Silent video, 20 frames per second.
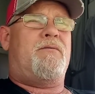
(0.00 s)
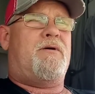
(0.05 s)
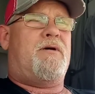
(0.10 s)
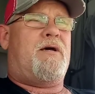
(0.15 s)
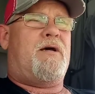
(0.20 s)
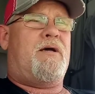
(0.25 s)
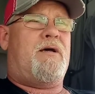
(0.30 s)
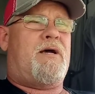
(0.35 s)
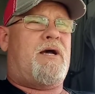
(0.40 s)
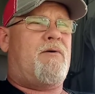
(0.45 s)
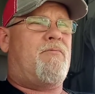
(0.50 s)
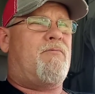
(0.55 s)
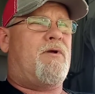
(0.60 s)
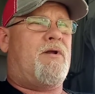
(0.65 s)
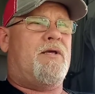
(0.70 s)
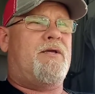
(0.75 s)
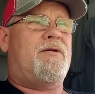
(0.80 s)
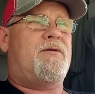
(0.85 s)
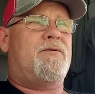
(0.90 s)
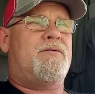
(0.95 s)
I
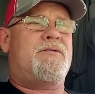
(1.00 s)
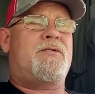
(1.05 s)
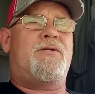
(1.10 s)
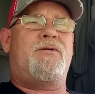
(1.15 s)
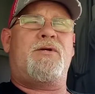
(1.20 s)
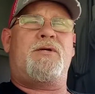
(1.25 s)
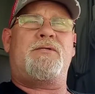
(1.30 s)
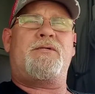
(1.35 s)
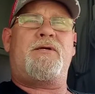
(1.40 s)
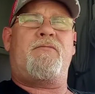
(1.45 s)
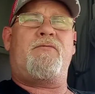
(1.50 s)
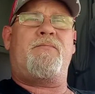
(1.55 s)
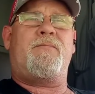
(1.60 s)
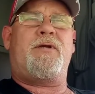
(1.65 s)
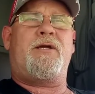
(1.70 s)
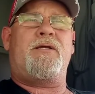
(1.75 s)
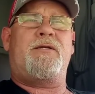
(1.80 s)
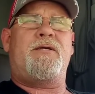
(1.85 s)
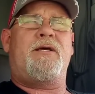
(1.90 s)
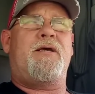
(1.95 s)
really do suggest
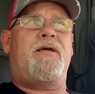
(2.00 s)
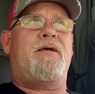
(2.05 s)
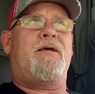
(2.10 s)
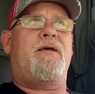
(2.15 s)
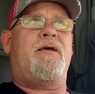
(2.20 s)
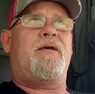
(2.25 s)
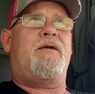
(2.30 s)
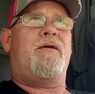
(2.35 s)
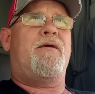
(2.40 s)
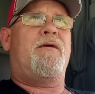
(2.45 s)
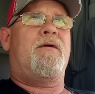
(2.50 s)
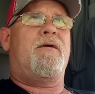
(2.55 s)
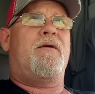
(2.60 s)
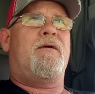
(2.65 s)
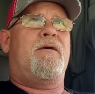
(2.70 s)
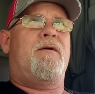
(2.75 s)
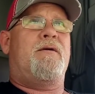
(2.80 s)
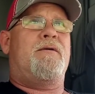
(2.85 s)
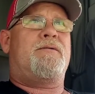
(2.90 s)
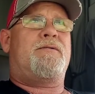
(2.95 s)
everybody take a
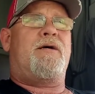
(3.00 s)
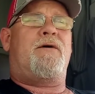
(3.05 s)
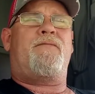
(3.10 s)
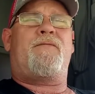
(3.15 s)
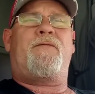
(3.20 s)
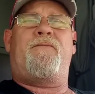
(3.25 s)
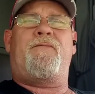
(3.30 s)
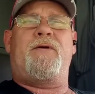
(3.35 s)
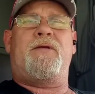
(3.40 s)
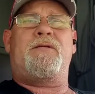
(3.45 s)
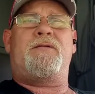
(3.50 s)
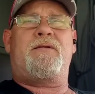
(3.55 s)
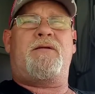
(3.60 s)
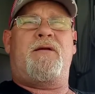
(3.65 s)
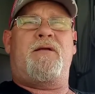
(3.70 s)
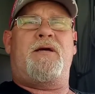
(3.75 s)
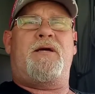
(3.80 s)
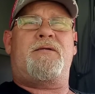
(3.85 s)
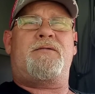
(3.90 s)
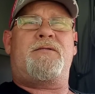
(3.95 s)
self-defense
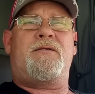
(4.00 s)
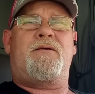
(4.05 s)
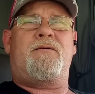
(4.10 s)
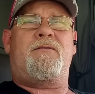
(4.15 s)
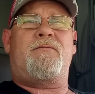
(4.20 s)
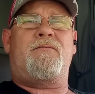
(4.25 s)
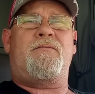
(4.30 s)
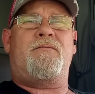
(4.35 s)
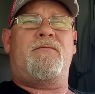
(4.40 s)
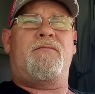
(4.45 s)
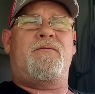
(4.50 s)
class, though.